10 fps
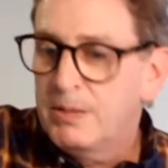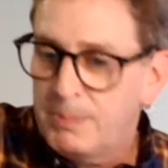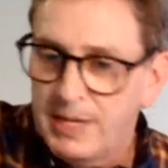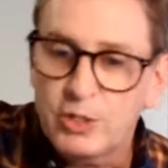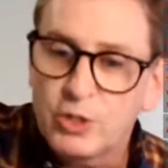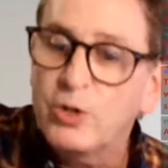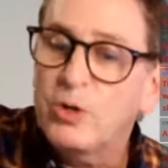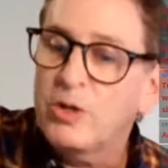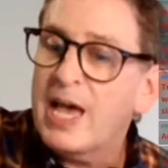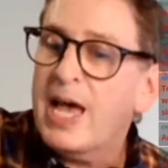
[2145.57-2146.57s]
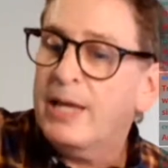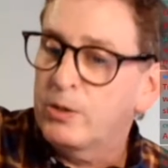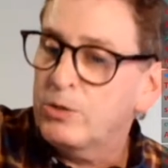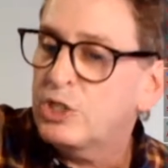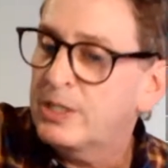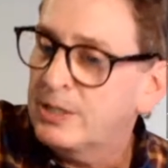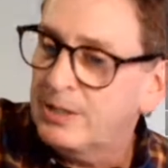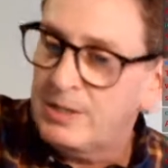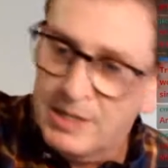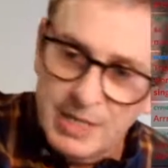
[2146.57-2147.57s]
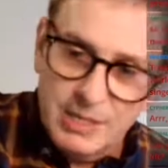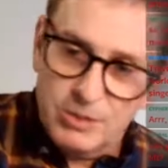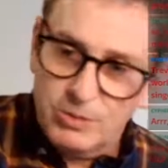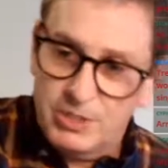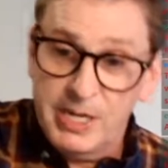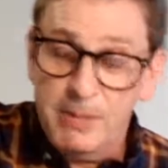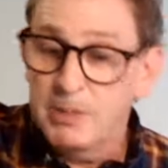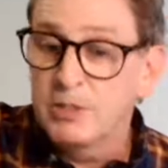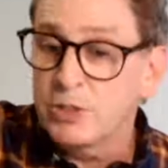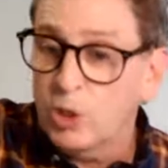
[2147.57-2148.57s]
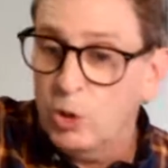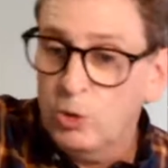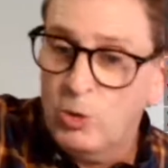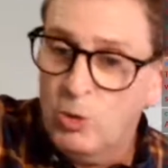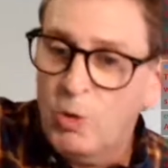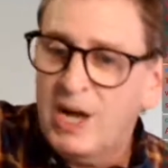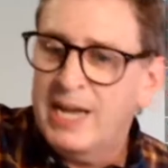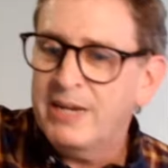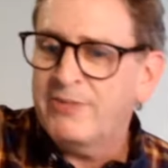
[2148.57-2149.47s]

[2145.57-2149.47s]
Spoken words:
Picture that ocean so deep and so wide.